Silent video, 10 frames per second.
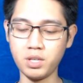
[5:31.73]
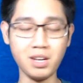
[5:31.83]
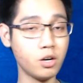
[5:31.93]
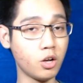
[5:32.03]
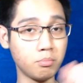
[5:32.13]

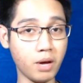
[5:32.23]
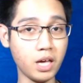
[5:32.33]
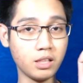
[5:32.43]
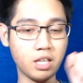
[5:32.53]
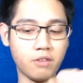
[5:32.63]
here on
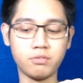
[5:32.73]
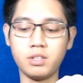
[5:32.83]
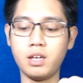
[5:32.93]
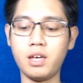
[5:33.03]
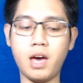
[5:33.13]
my left
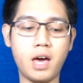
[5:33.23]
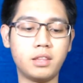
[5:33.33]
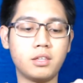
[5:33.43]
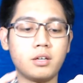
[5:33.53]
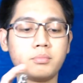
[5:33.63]

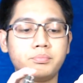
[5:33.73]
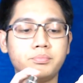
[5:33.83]
hand.